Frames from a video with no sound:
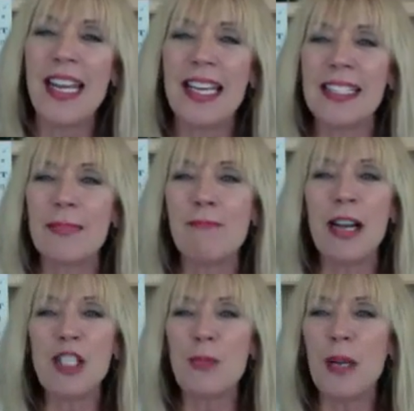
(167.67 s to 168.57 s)
It's
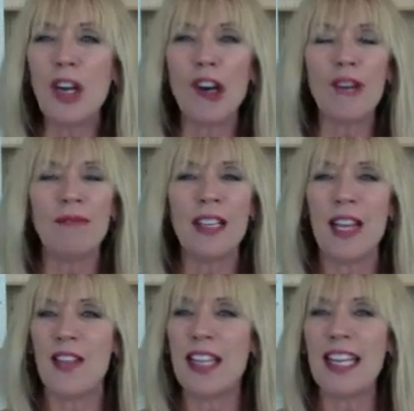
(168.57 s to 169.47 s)
much bigger
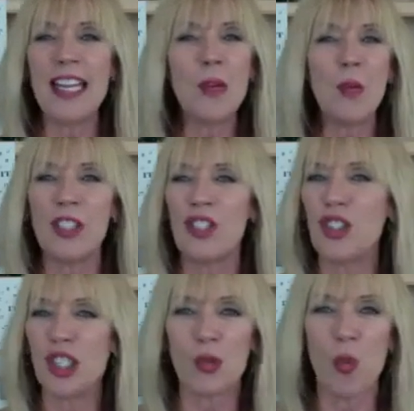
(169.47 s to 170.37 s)
than anyone's
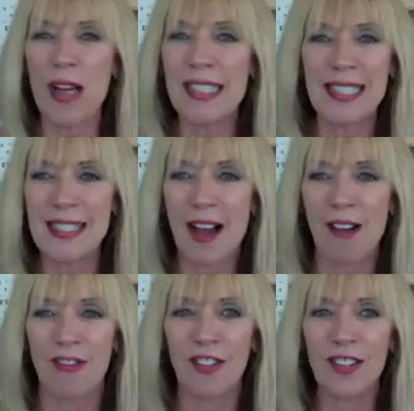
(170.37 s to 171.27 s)
just
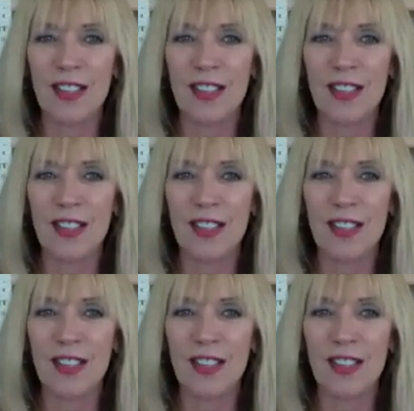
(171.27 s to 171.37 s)
oneself.